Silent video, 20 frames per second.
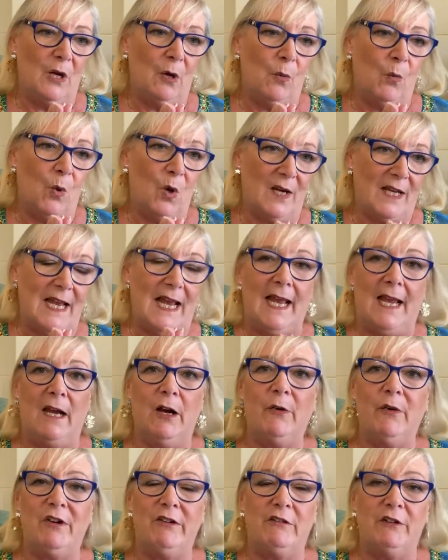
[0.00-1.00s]
what
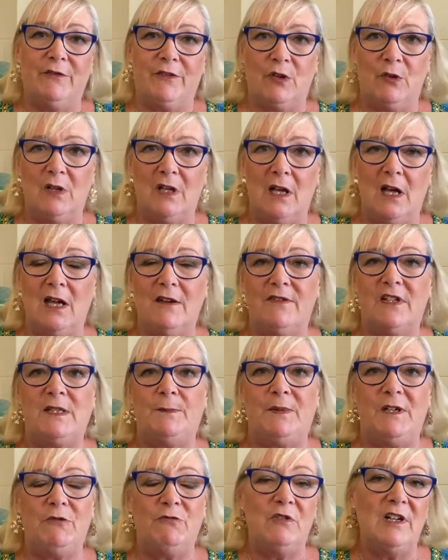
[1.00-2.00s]
area of your life
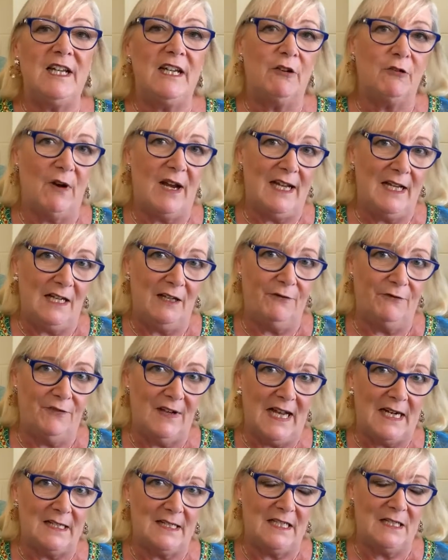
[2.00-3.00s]
has been really greatly
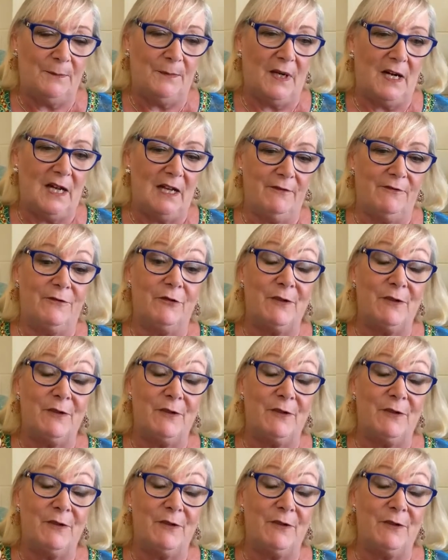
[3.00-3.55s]
affected by it.